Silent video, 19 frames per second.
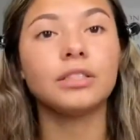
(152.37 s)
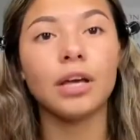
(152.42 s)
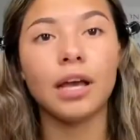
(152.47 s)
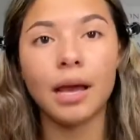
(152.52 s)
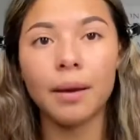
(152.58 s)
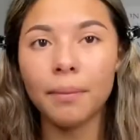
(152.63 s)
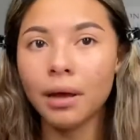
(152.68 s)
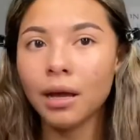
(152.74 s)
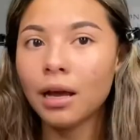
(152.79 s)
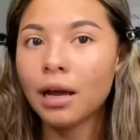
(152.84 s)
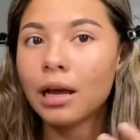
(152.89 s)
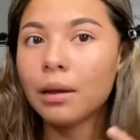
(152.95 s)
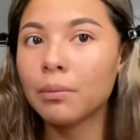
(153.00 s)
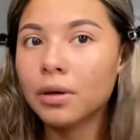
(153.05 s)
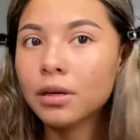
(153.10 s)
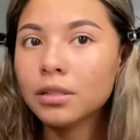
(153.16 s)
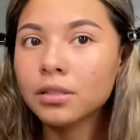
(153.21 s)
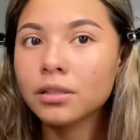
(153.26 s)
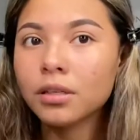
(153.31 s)
I have my
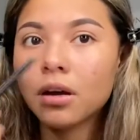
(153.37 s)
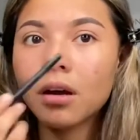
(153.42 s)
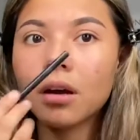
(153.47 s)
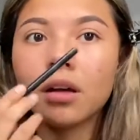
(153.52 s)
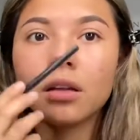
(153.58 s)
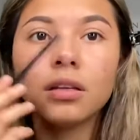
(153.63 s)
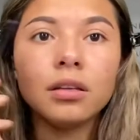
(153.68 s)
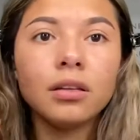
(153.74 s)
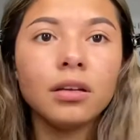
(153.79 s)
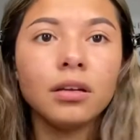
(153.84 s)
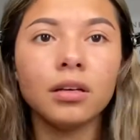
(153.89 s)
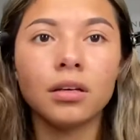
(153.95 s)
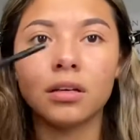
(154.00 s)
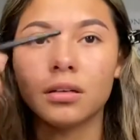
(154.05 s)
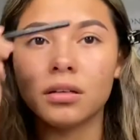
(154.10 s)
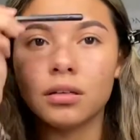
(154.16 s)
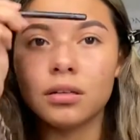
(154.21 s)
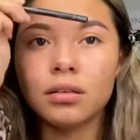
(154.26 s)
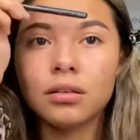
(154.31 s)
eyebrows on.
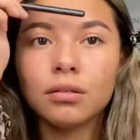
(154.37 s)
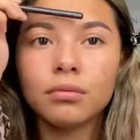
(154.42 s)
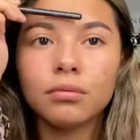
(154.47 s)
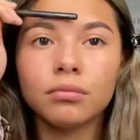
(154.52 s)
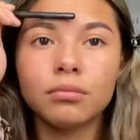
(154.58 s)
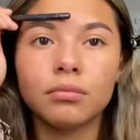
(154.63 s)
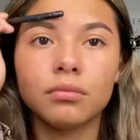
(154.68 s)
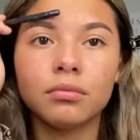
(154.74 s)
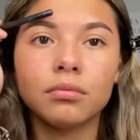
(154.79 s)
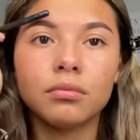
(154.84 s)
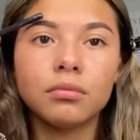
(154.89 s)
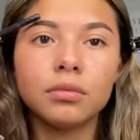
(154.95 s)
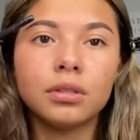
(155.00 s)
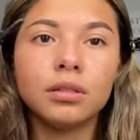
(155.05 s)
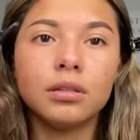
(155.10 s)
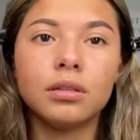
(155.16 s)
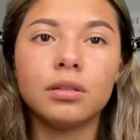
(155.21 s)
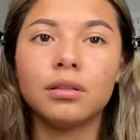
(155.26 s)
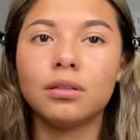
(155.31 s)
Um,
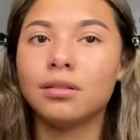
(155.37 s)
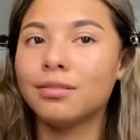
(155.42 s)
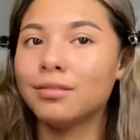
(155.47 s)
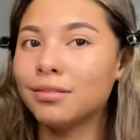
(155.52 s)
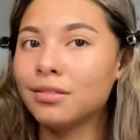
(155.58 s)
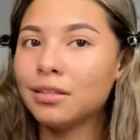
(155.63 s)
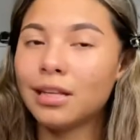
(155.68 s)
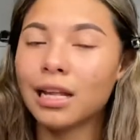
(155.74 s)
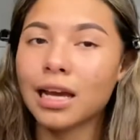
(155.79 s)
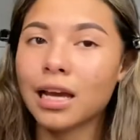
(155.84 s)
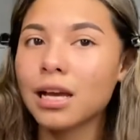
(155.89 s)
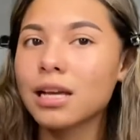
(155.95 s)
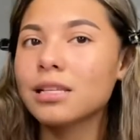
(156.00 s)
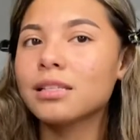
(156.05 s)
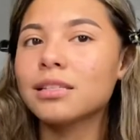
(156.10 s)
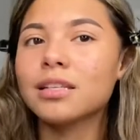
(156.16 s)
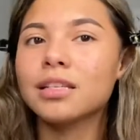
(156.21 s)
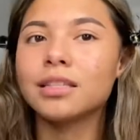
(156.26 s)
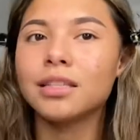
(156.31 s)
Like I
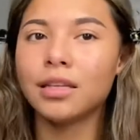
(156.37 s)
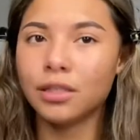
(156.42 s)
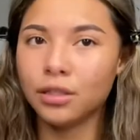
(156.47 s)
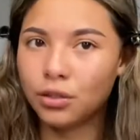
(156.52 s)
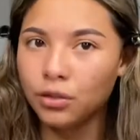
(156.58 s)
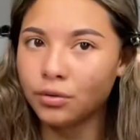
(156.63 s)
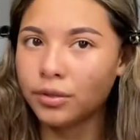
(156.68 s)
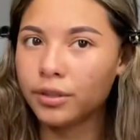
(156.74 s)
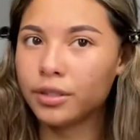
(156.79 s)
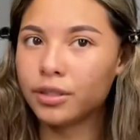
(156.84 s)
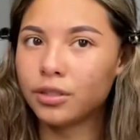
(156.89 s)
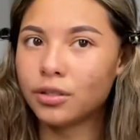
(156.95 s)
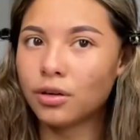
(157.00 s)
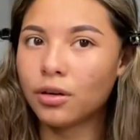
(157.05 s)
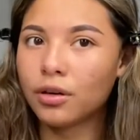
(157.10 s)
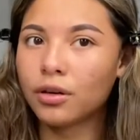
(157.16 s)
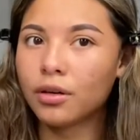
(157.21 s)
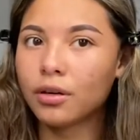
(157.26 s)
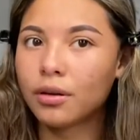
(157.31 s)
said, they do look
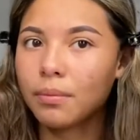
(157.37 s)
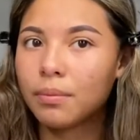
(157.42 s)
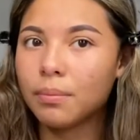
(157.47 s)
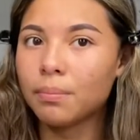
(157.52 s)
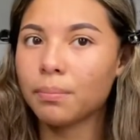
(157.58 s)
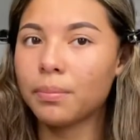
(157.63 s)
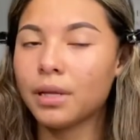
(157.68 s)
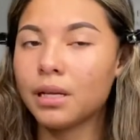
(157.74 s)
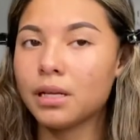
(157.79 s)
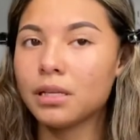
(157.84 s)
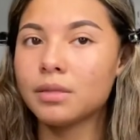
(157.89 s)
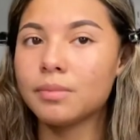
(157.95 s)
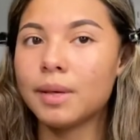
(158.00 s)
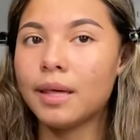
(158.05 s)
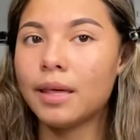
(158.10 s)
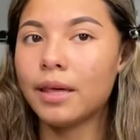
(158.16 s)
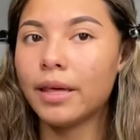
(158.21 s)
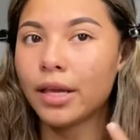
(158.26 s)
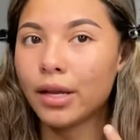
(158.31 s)
dark because
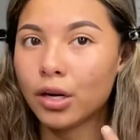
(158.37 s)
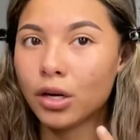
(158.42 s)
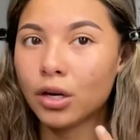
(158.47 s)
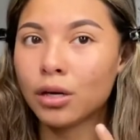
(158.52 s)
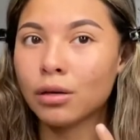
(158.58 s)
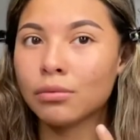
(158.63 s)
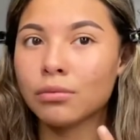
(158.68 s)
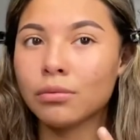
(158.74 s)
my hair,